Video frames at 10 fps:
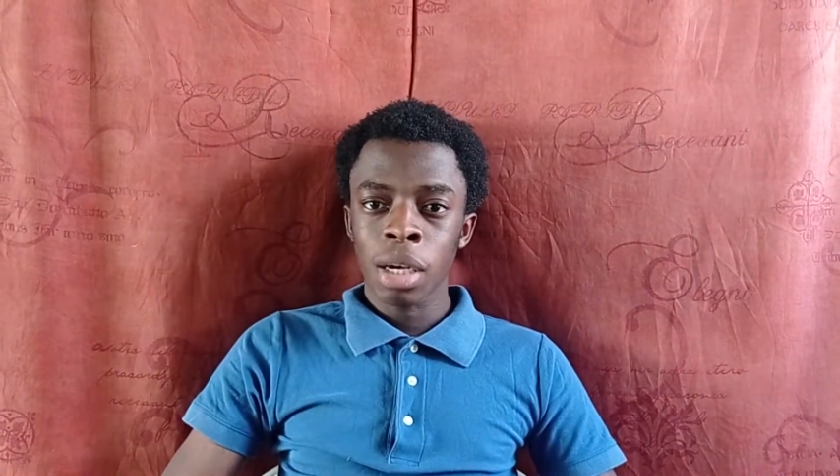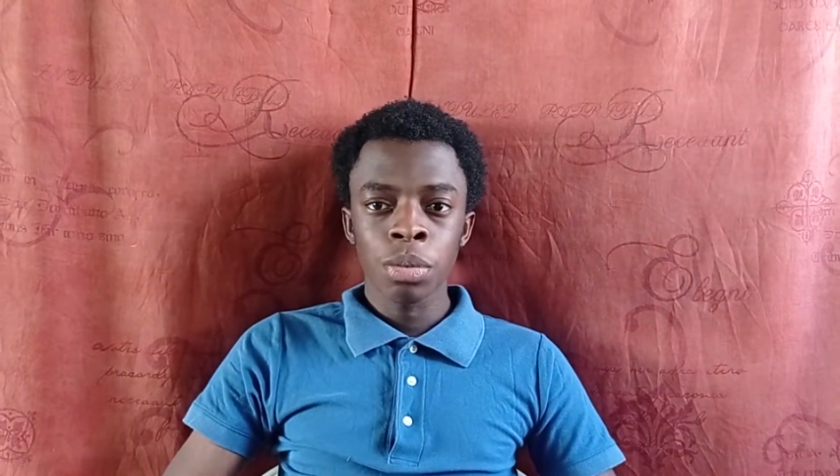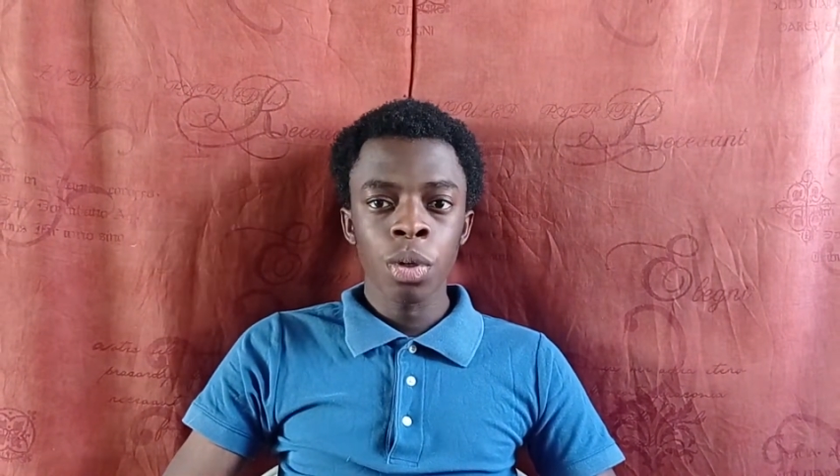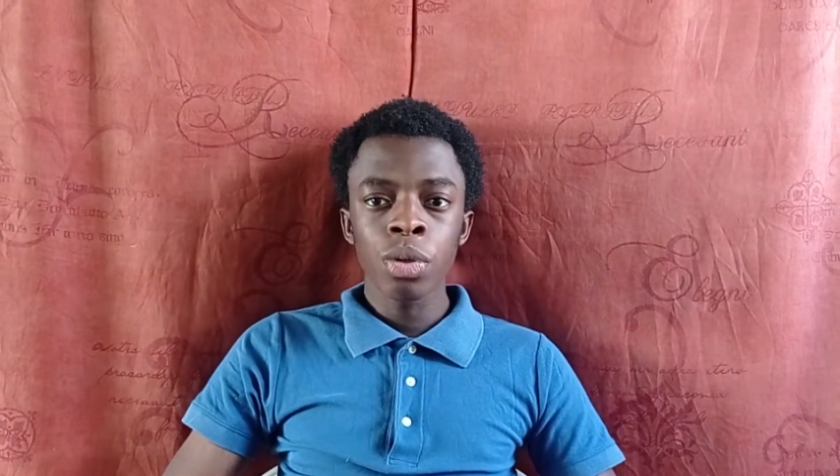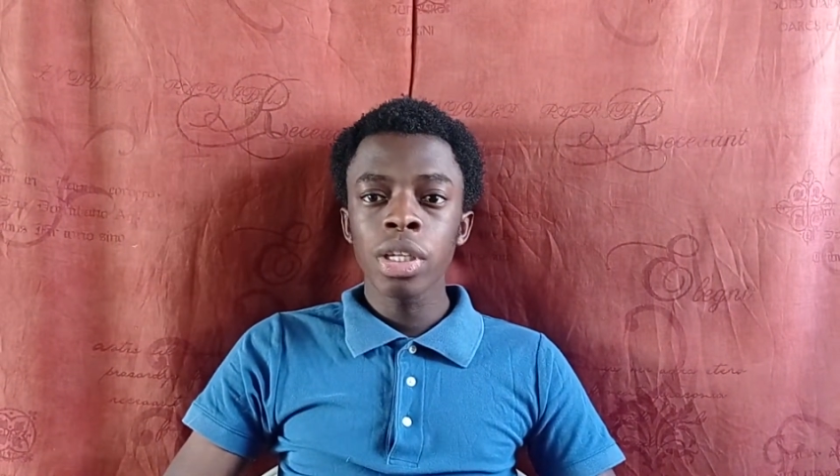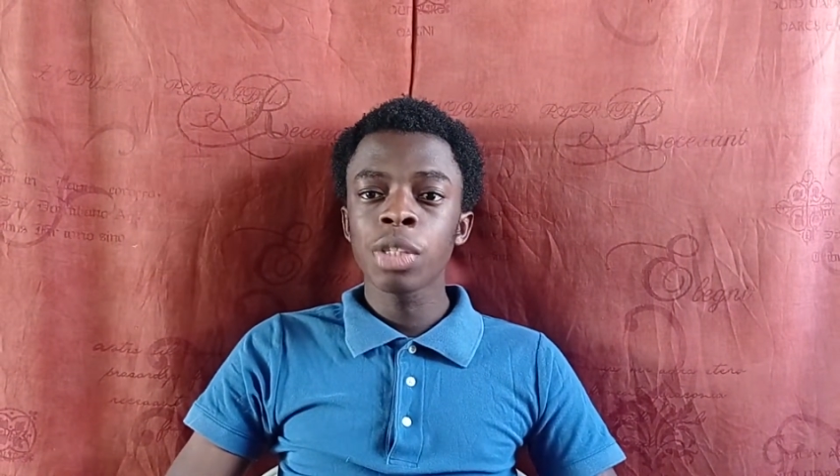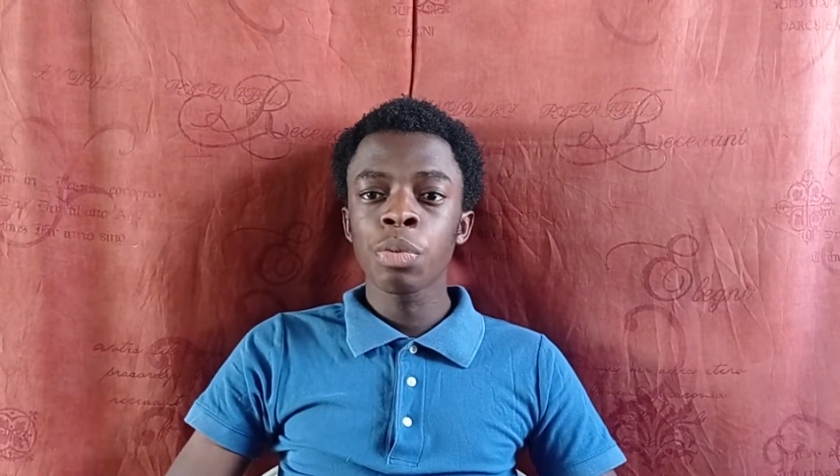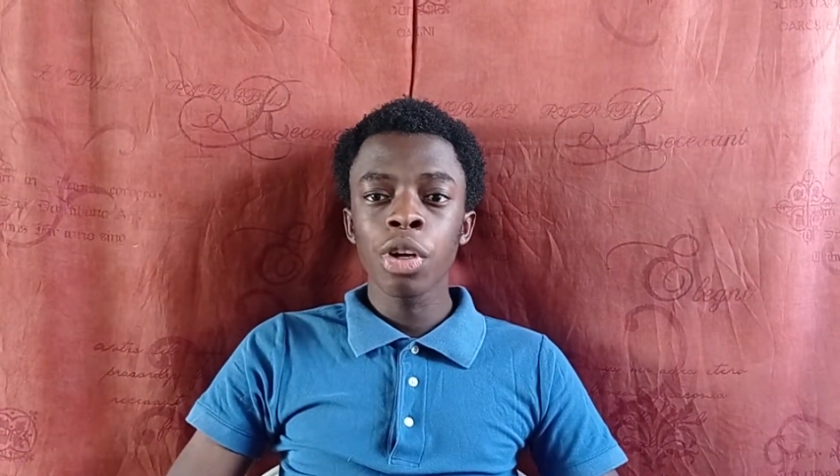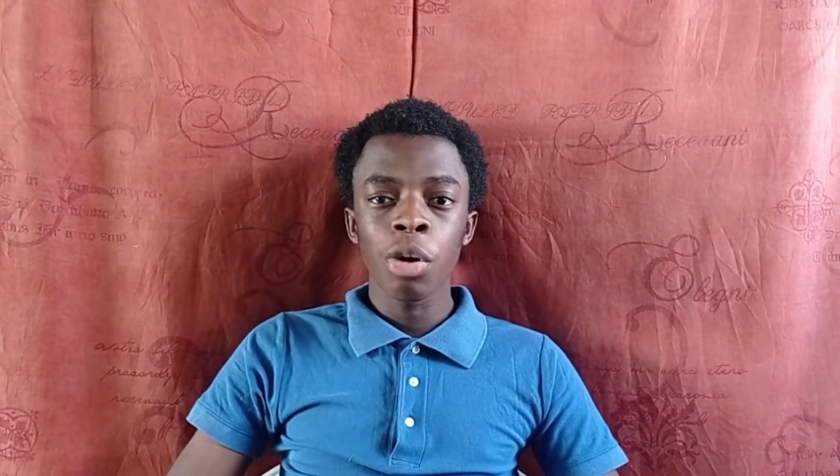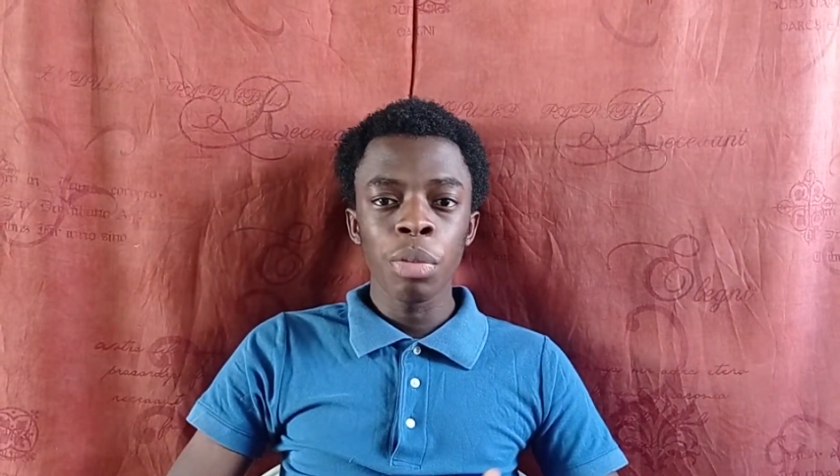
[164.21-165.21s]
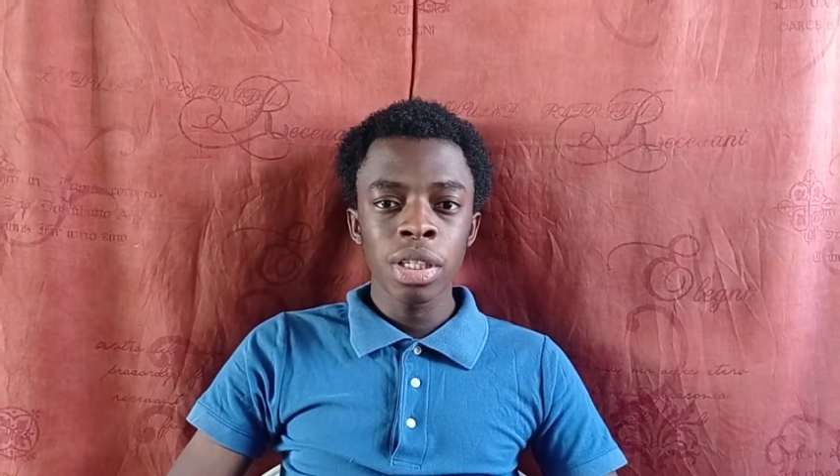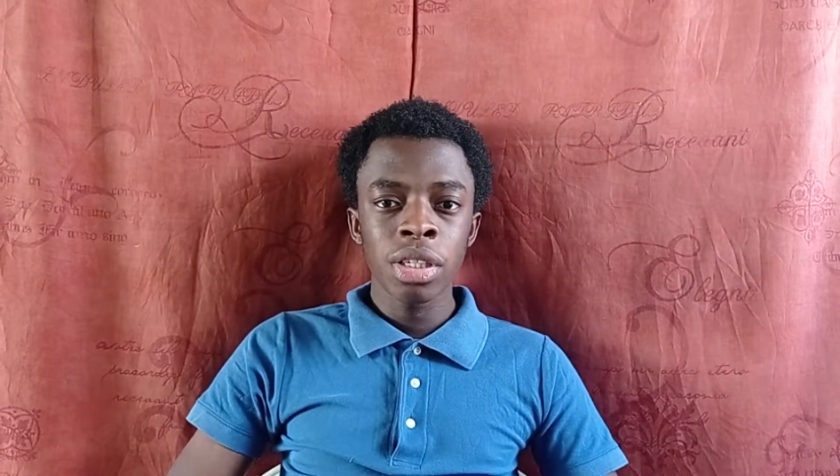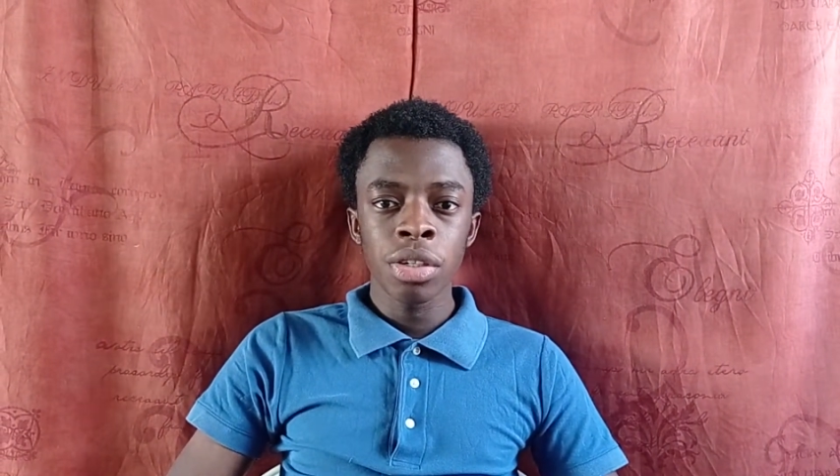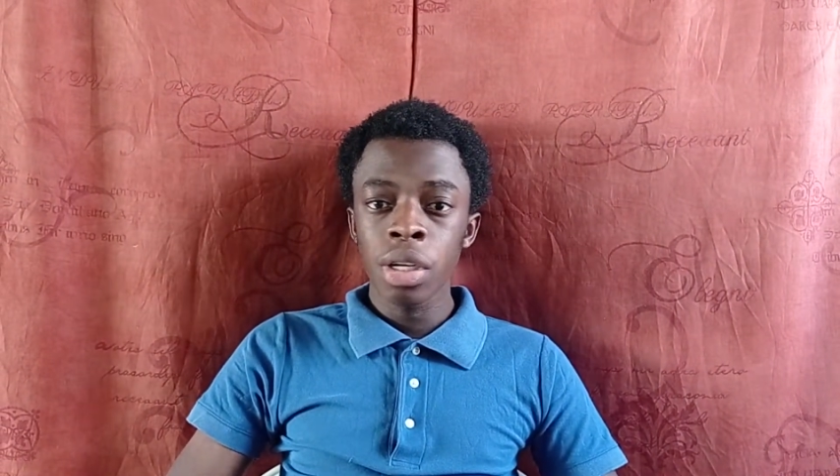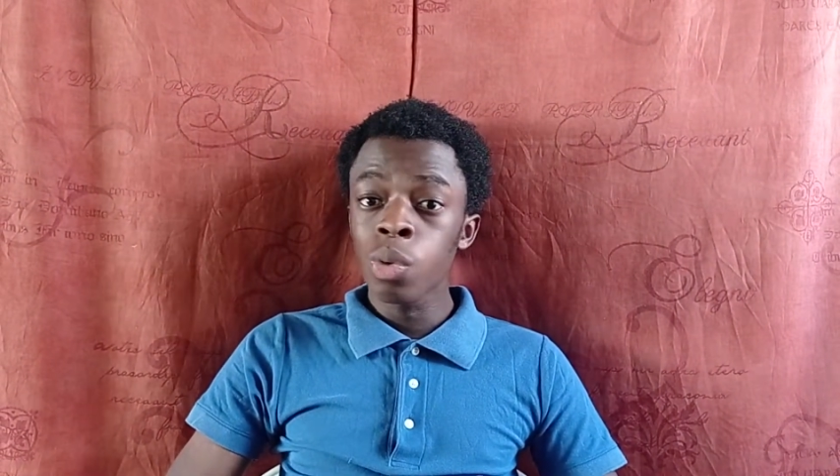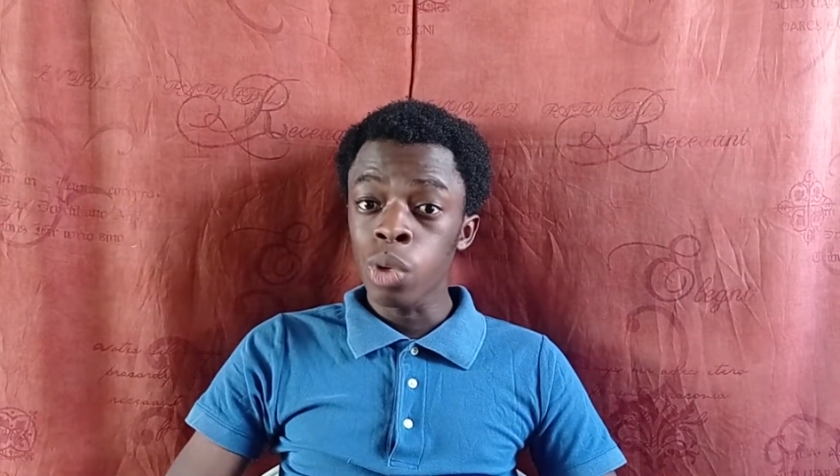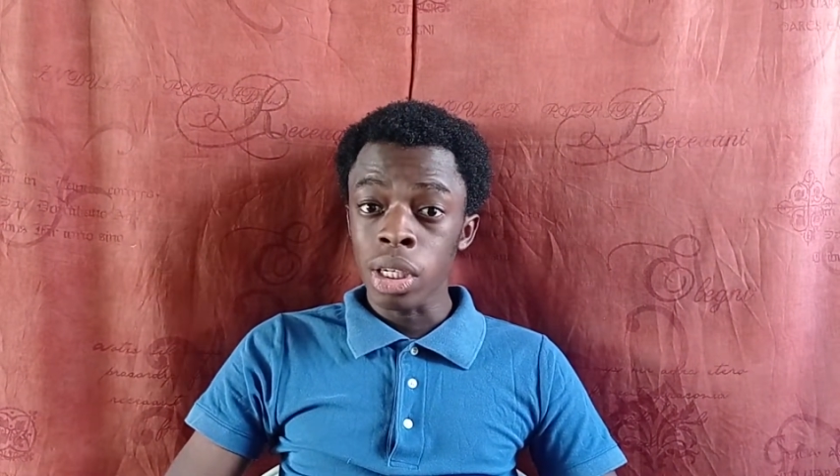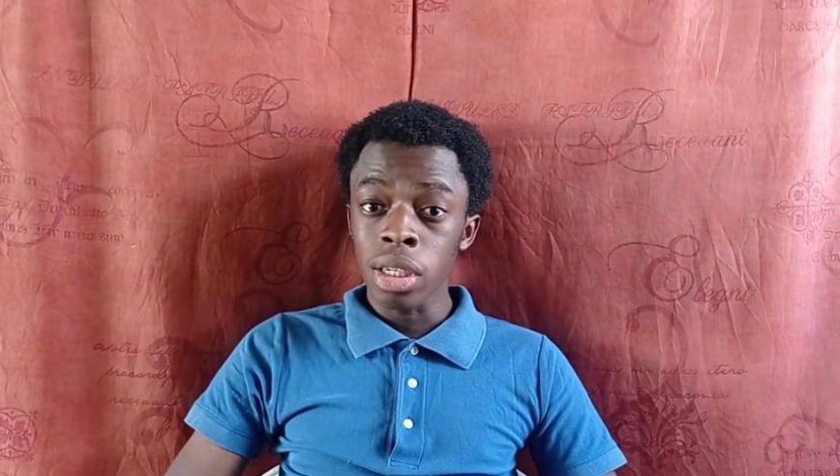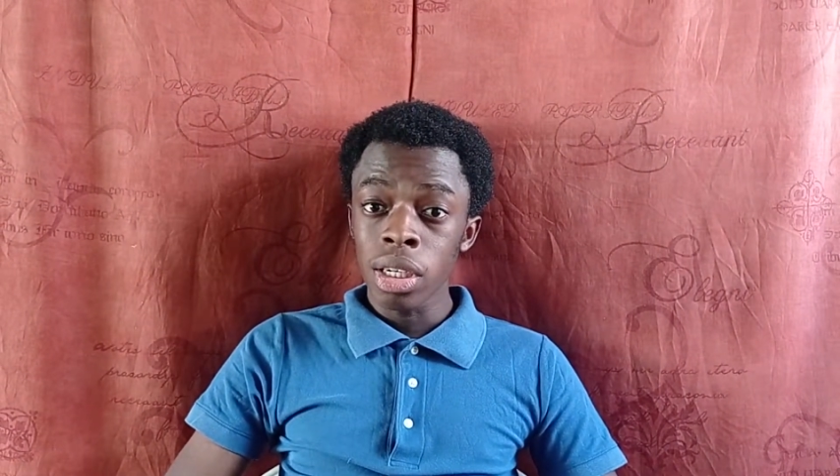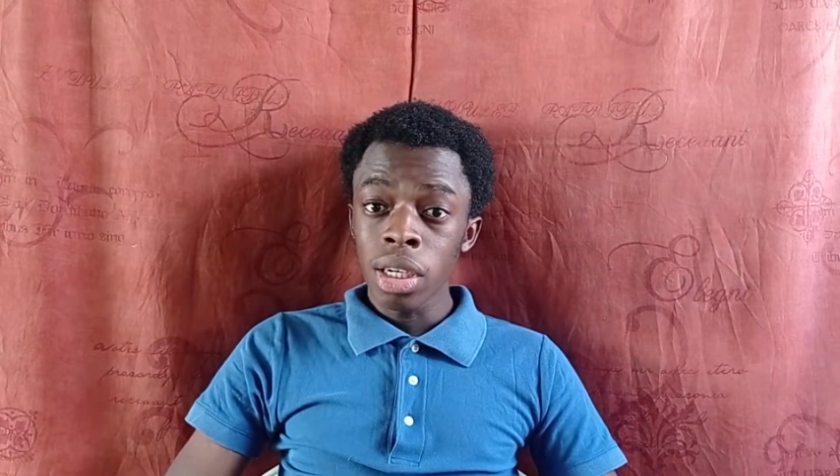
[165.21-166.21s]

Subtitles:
absolutely spoil your battery real quick,